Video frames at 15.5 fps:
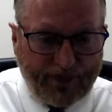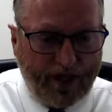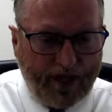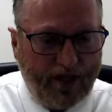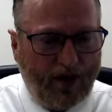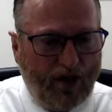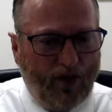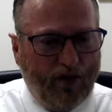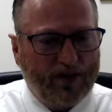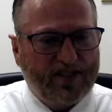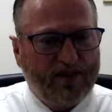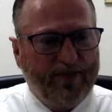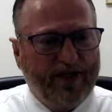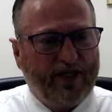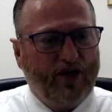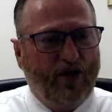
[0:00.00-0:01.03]

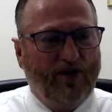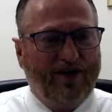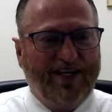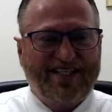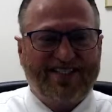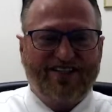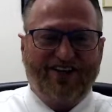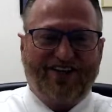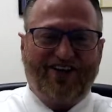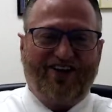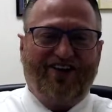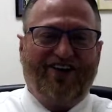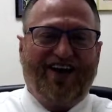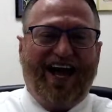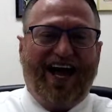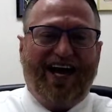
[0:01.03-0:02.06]
Ultimate goal, let's look at our
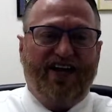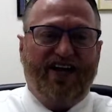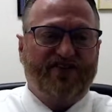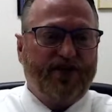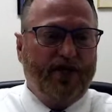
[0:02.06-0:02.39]
lives.